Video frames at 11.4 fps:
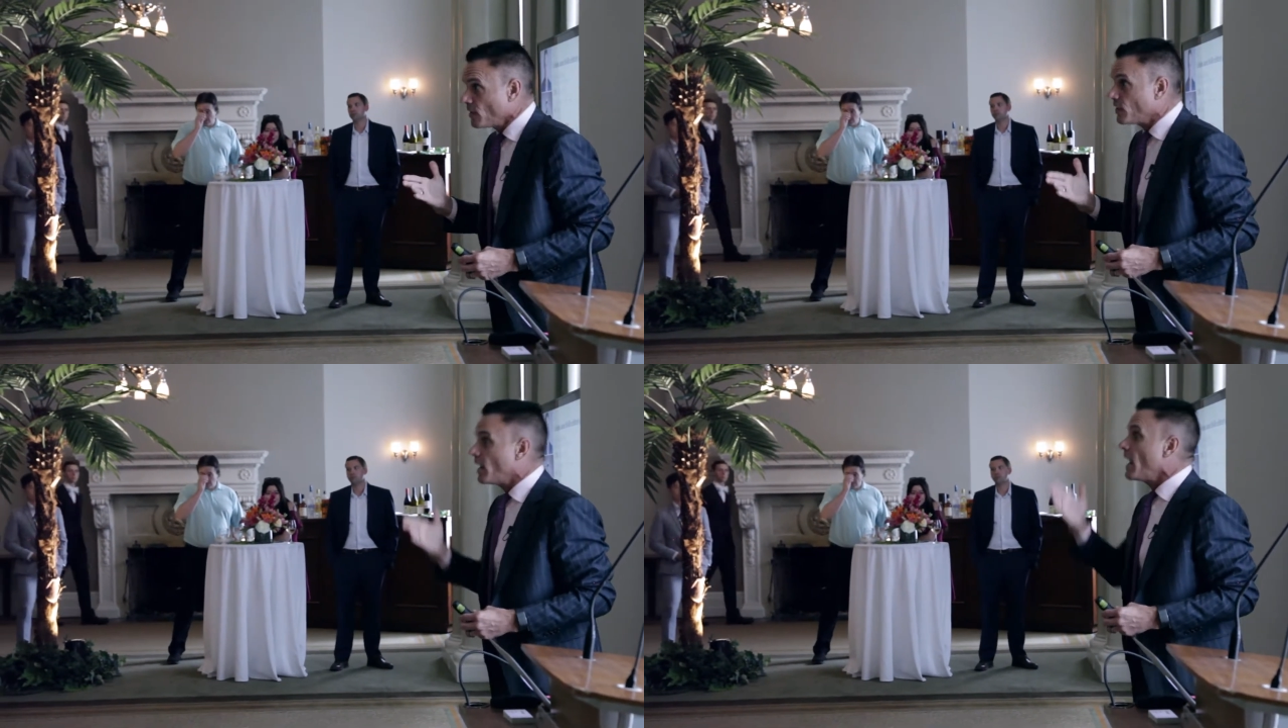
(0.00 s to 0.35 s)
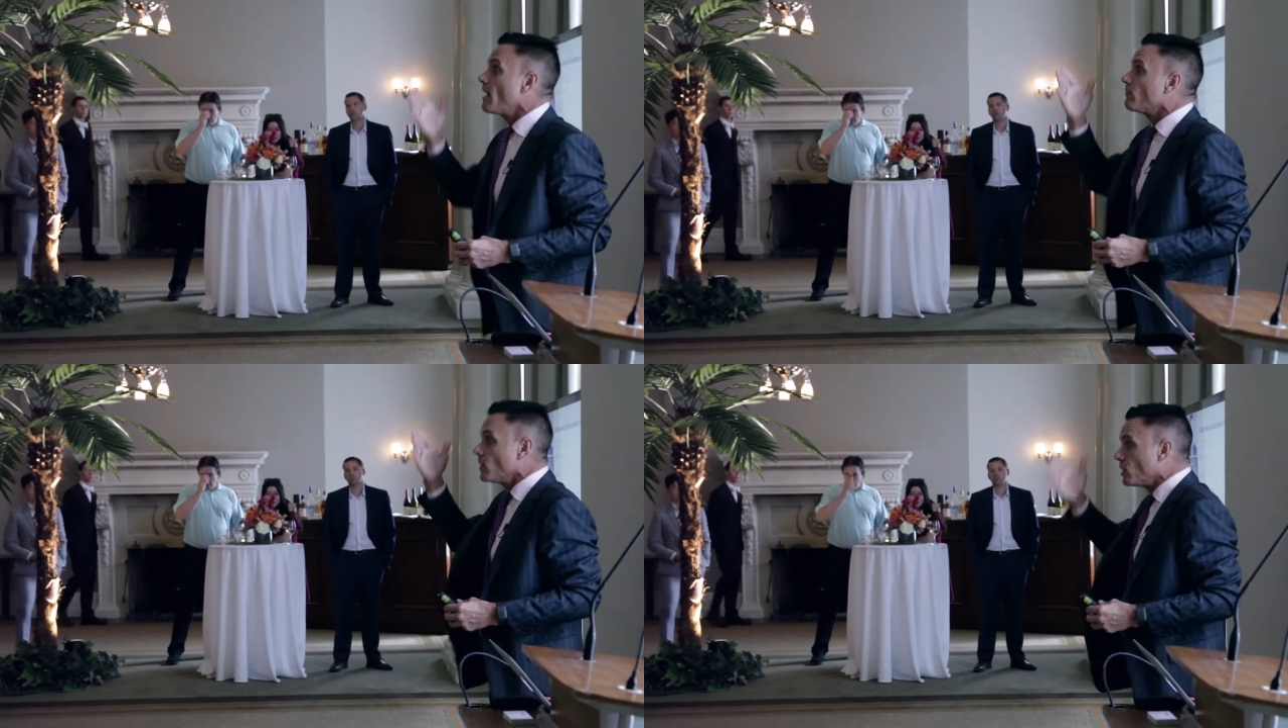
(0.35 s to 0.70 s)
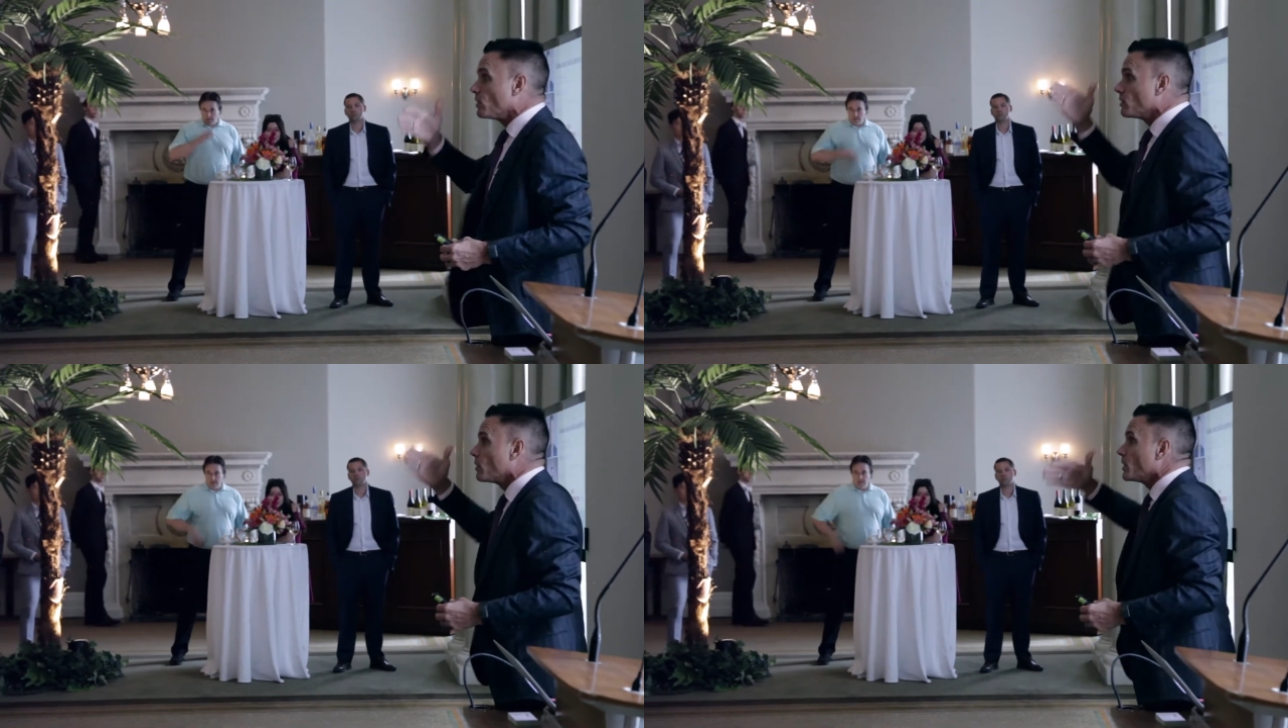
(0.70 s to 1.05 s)
that have
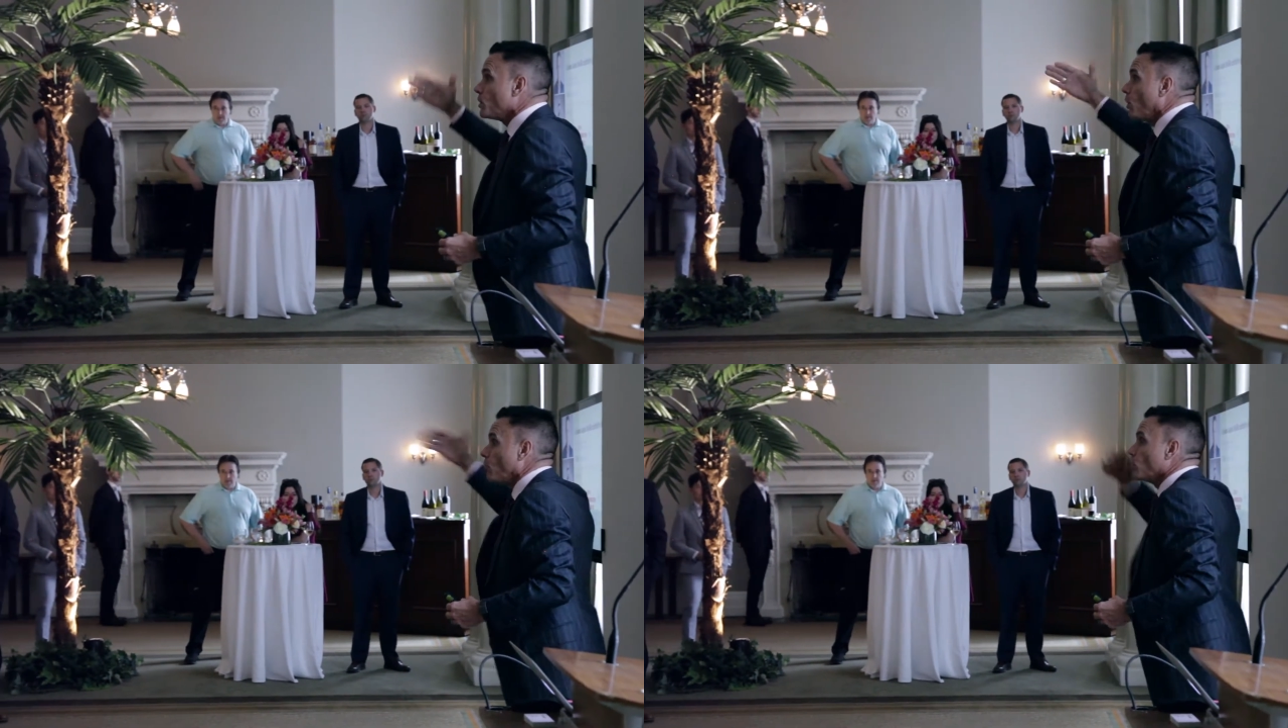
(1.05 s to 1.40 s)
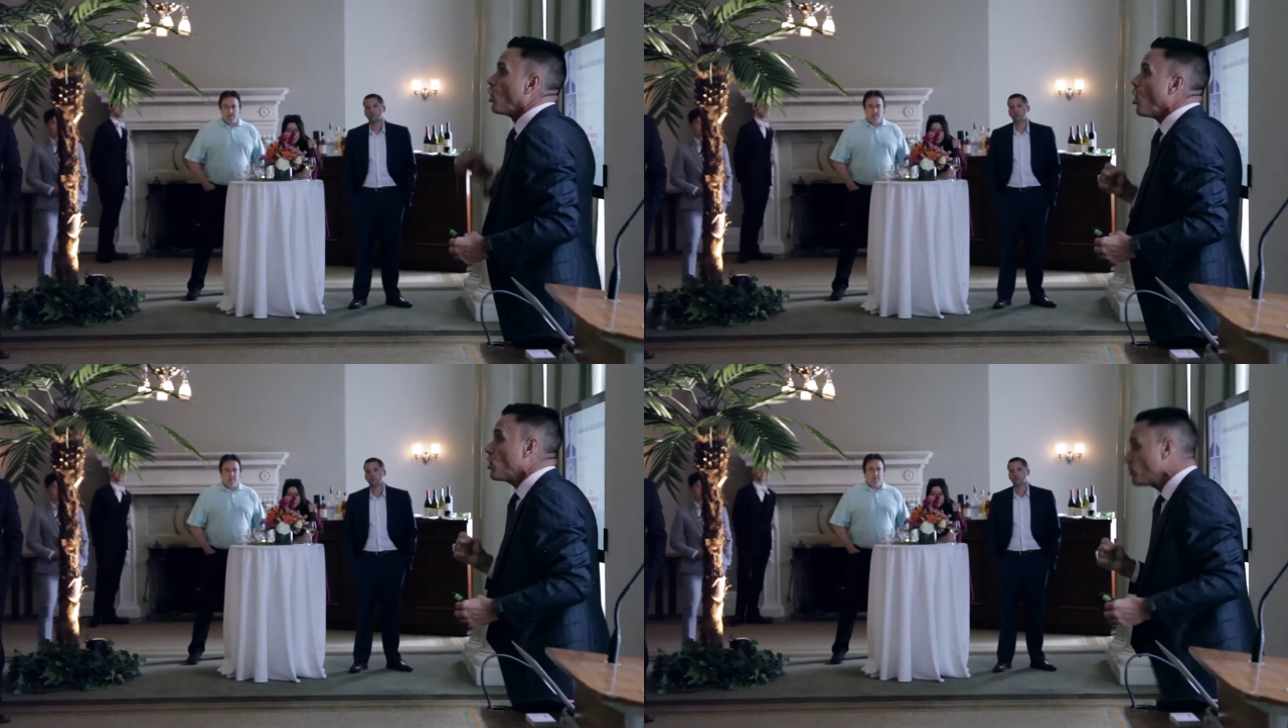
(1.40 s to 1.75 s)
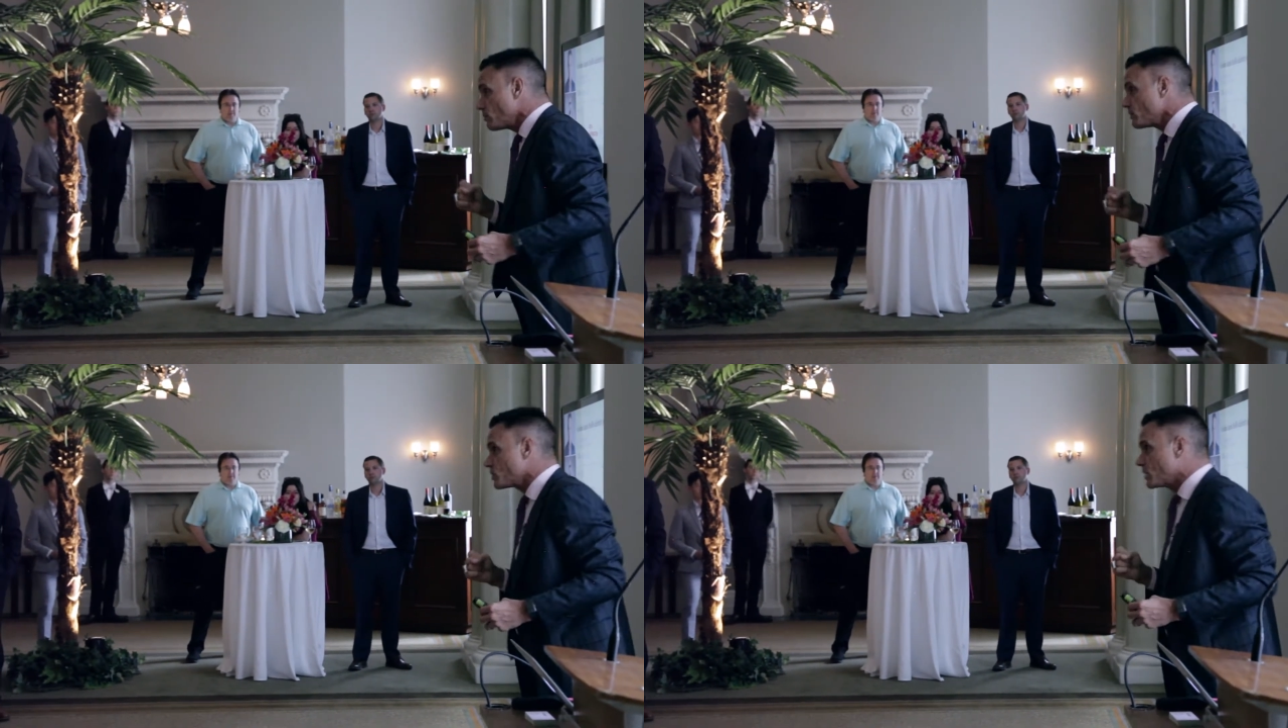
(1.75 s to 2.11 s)
you know,
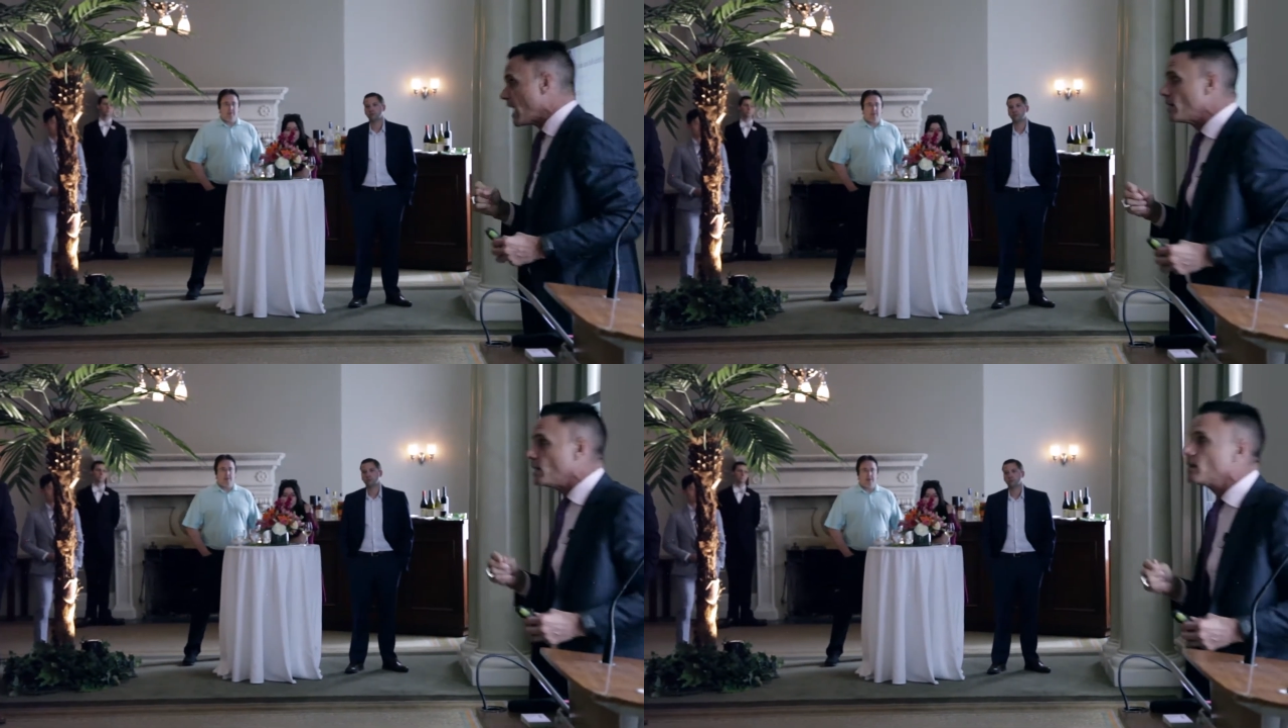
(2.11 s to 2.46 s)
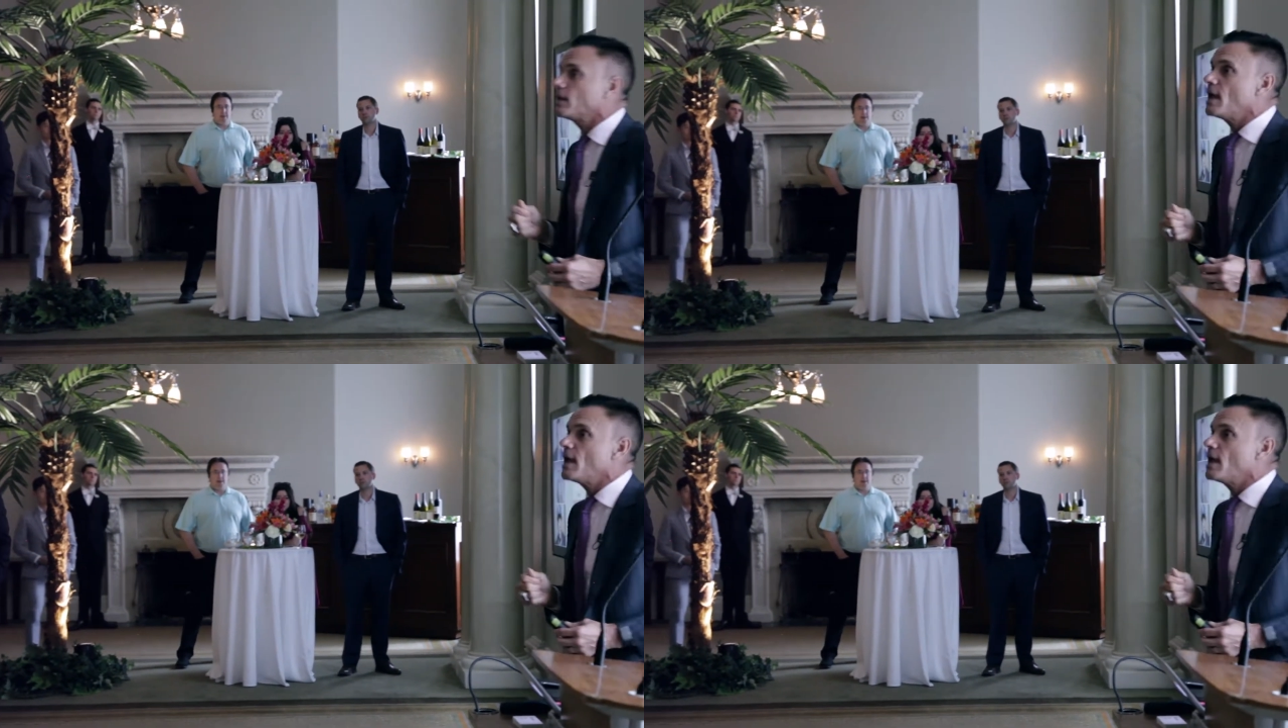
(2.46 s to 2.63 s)
long-standing